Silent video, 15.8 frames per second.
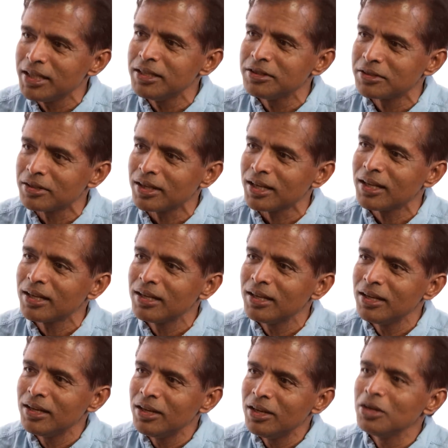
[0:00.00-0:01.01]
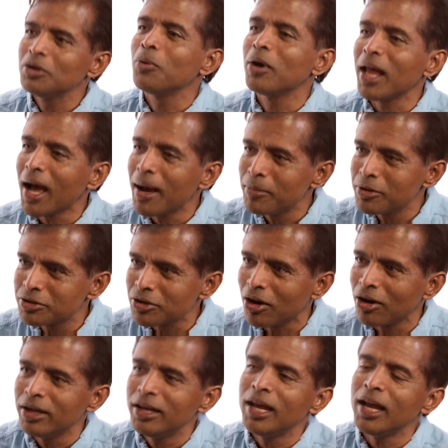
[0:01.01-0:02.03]
as easily mm -hmm. to what
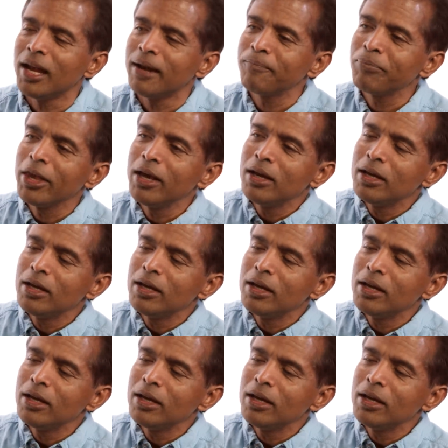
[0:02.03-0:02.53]
Amazon did.